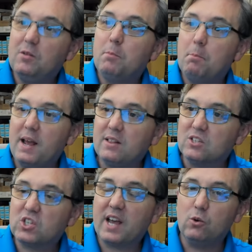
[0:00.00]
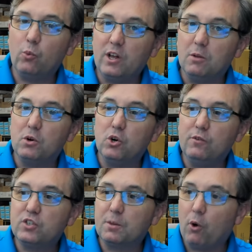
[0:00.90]
make the second wheel move
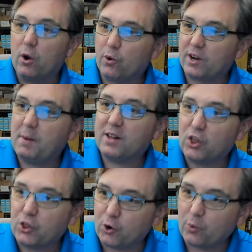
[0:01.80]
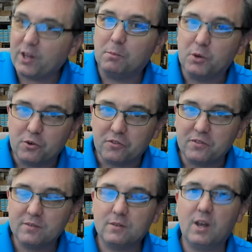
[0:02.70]
to the point where it can make the third wheel move.
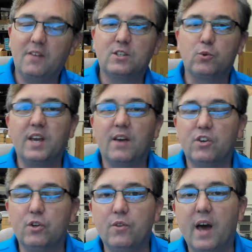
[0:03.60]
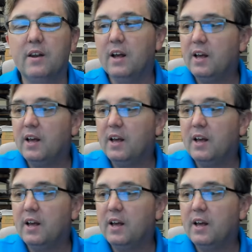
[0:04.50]
Okay, and that's why you have to do that.